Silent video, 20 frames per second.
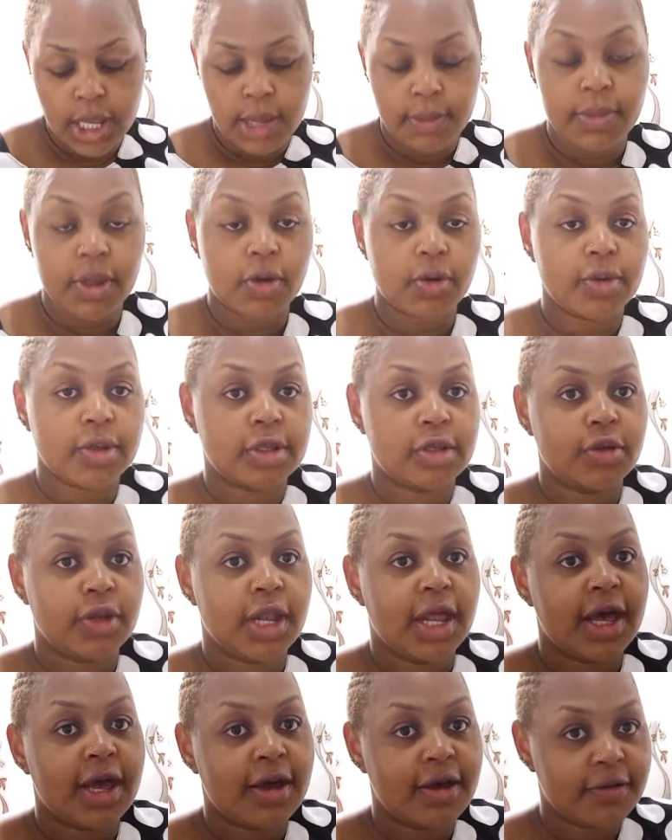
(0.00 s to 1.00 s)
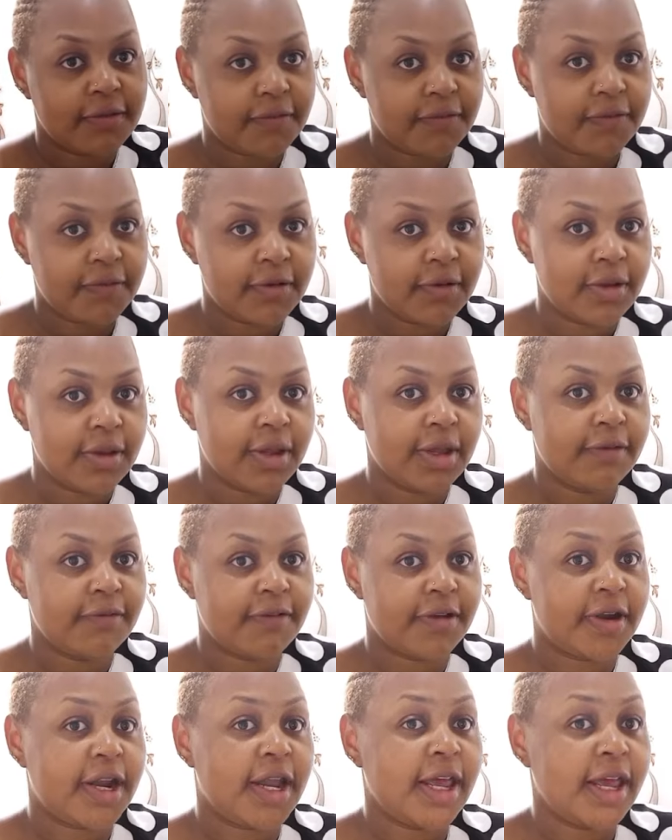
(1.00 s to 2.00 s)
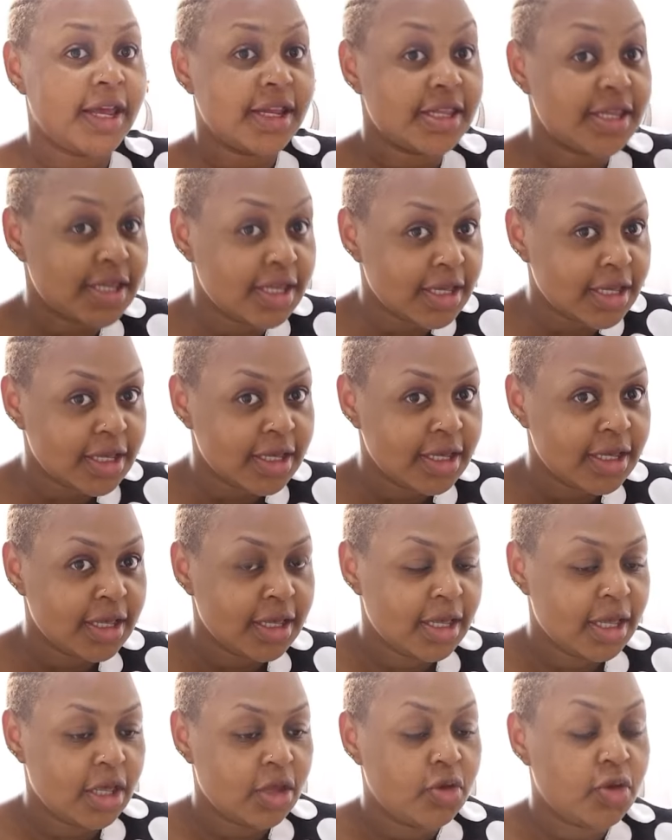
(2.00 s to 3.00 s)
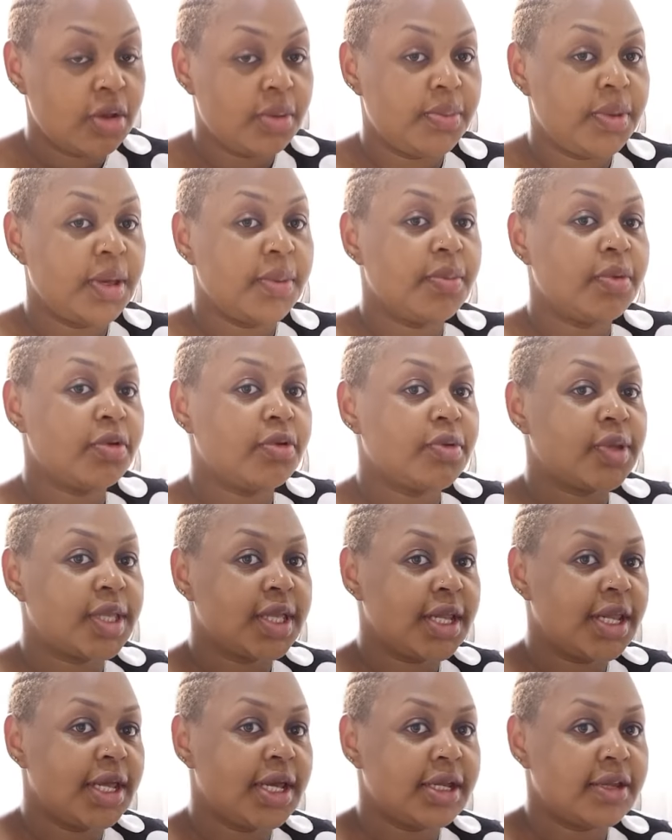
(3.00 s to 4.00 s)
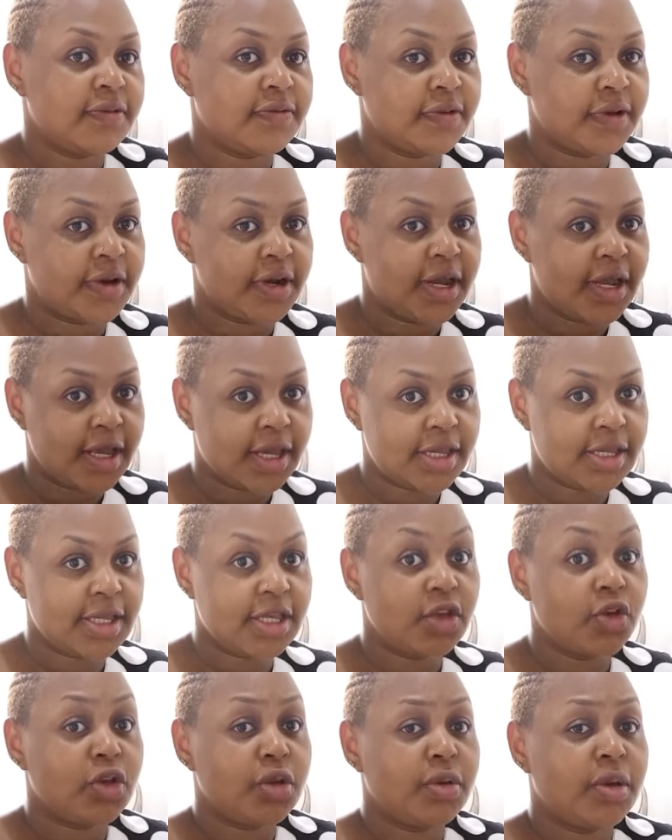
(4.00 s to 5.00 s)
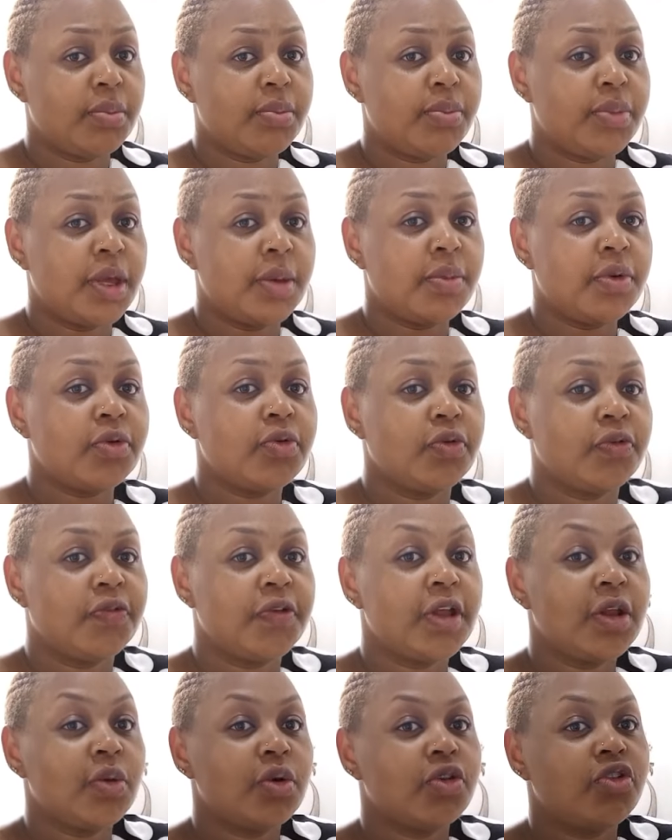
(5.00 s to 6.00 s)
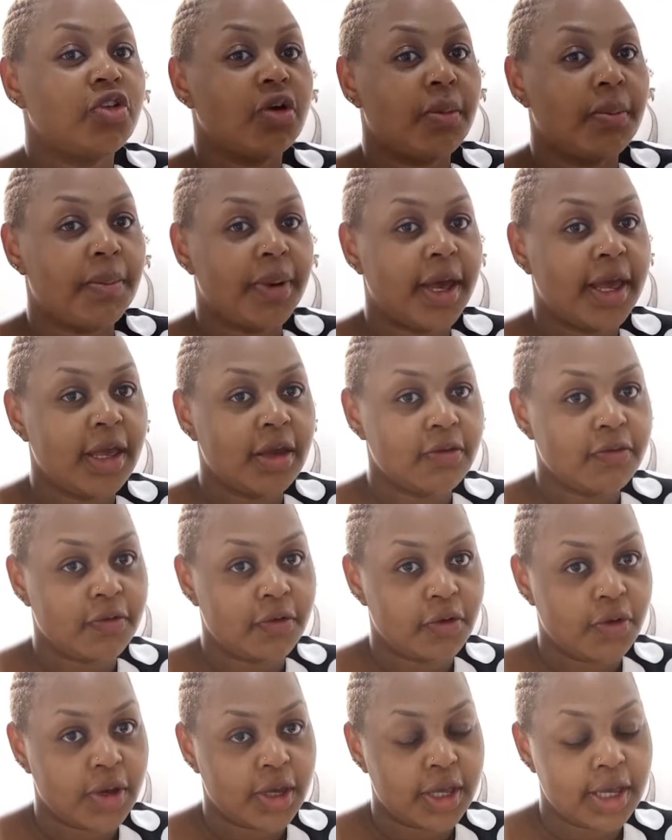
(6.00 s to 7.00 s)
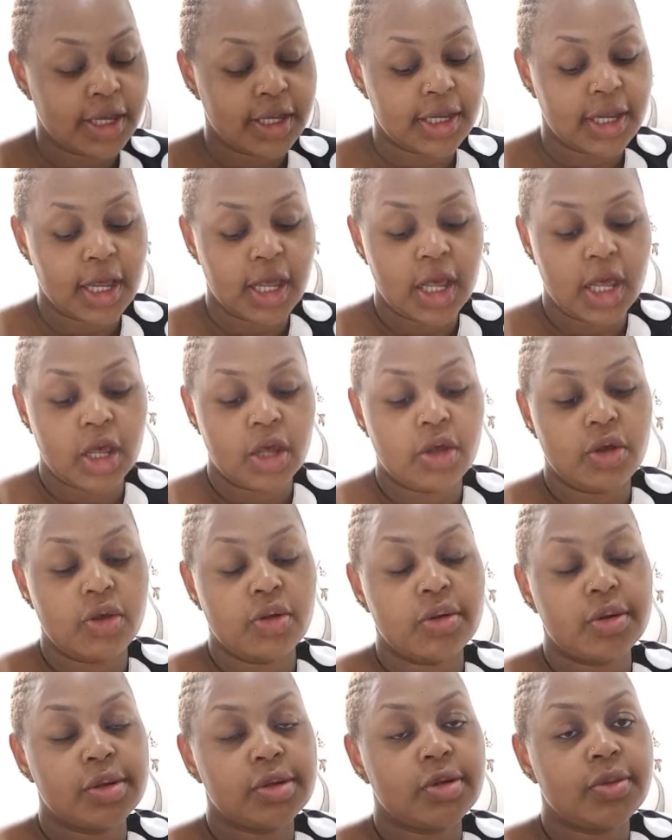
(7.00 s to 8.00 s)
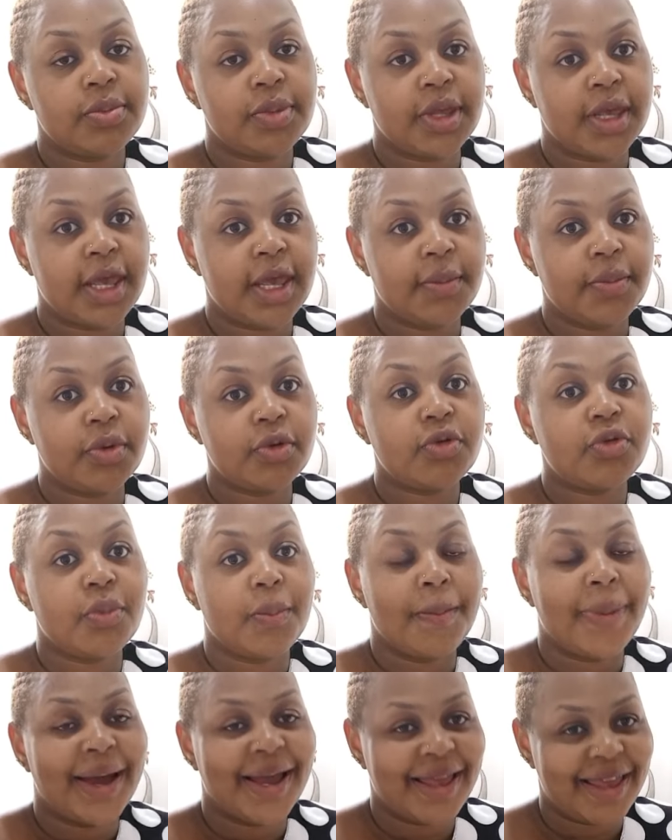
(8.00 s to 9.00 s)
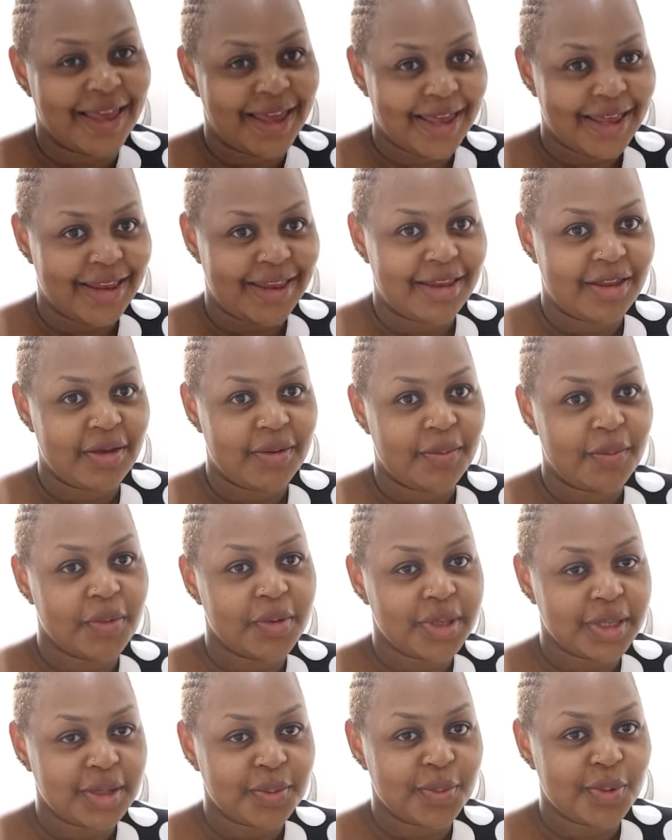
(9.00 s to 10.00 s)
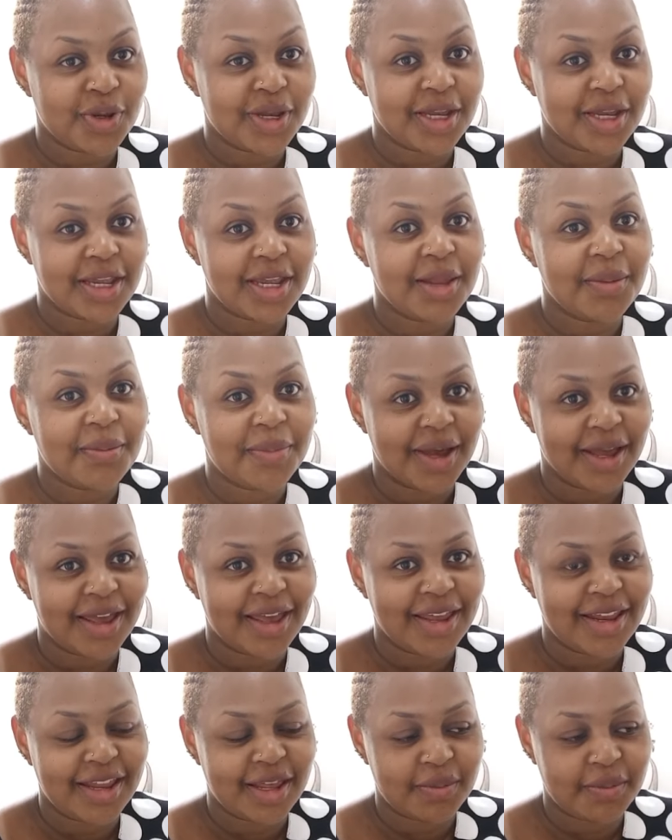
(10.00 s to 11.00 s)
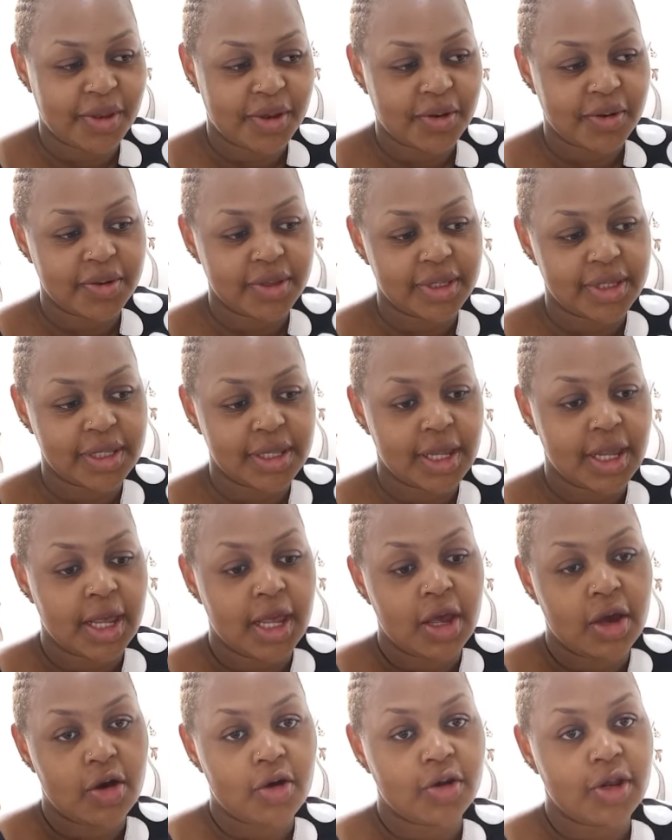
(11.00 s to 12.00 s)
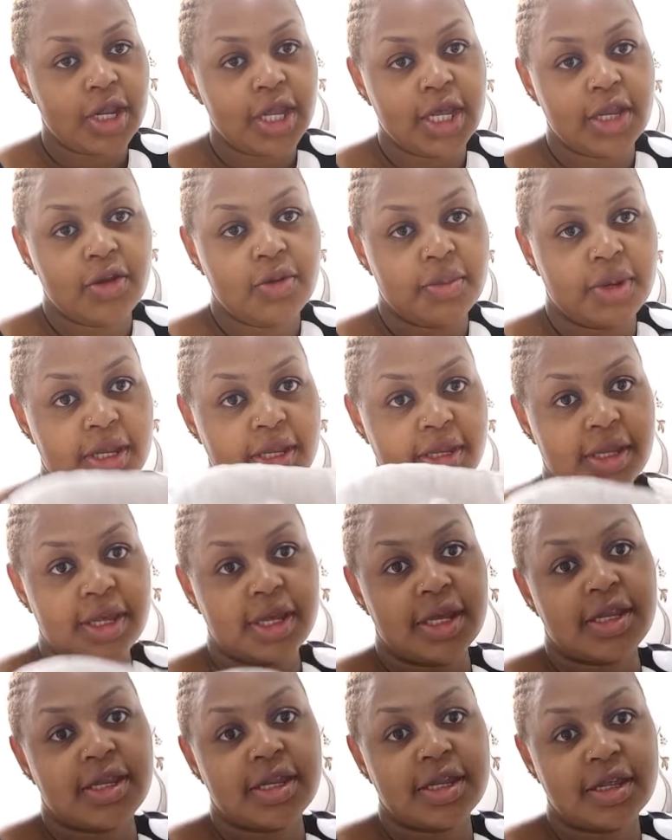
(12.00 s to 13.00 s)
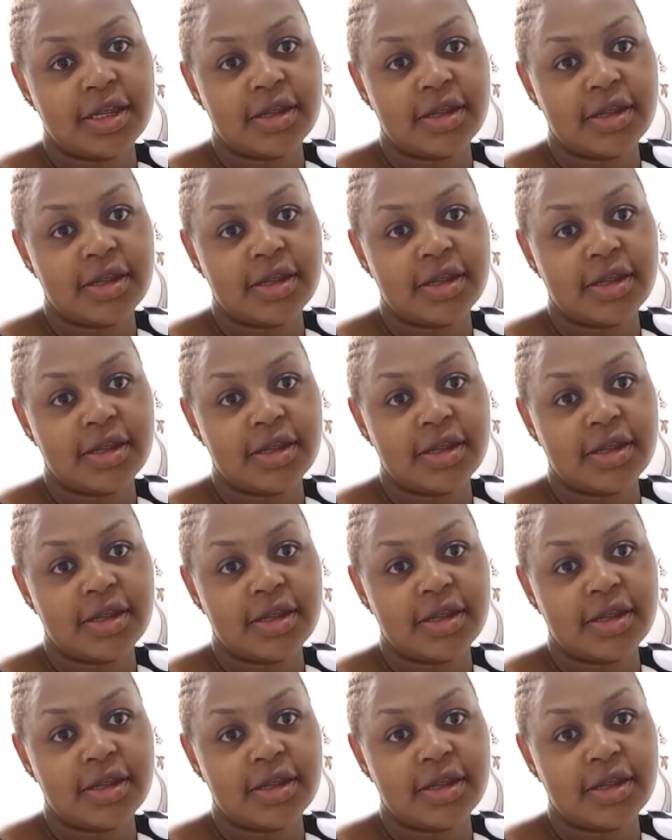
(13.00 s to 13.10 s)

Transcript: because you'll have a variety. You'll be able to select variety. You'll be able to feel what you're buying for your kid you'll also be able to bargain most importantly bargaining because online you might get